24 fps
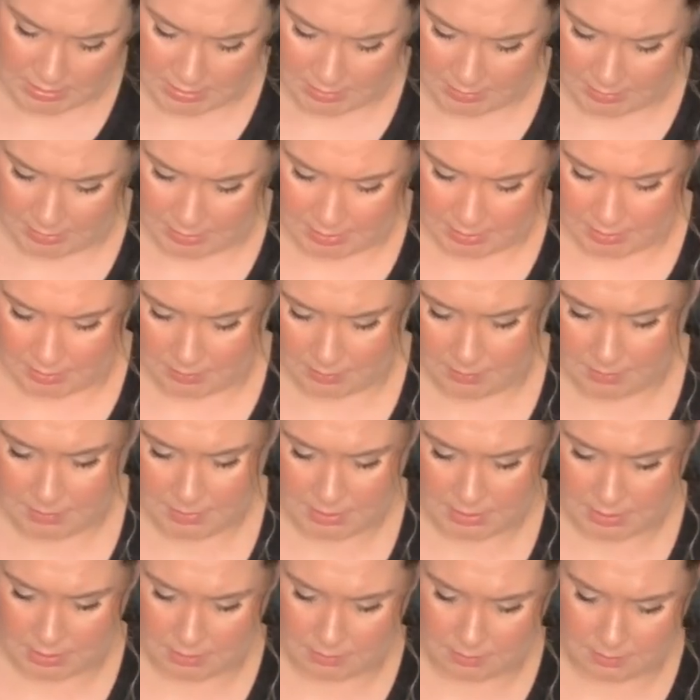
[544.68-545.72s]
don't know,
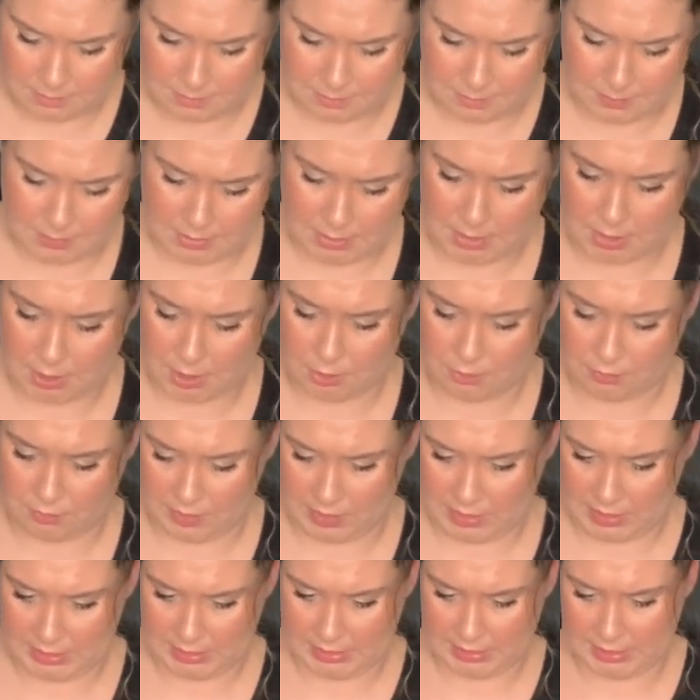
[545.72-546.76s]
so another
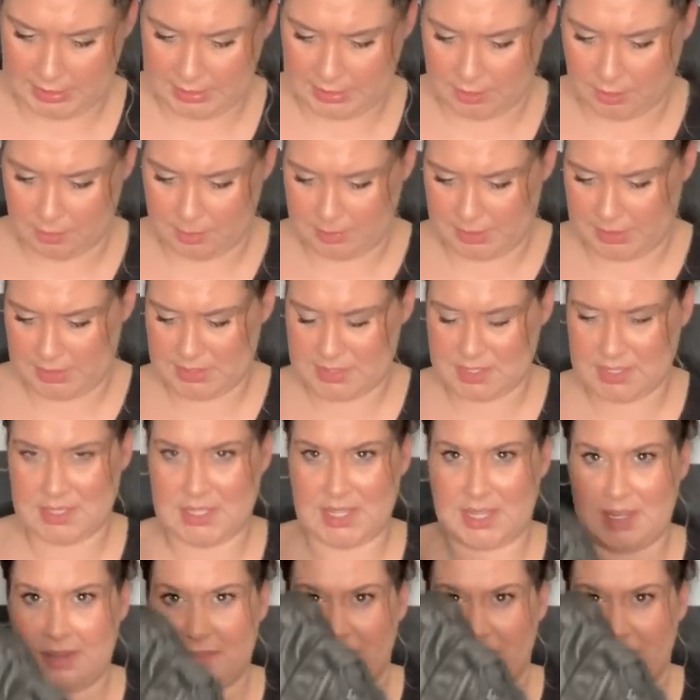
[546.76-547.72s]
vegan leather, but this is like a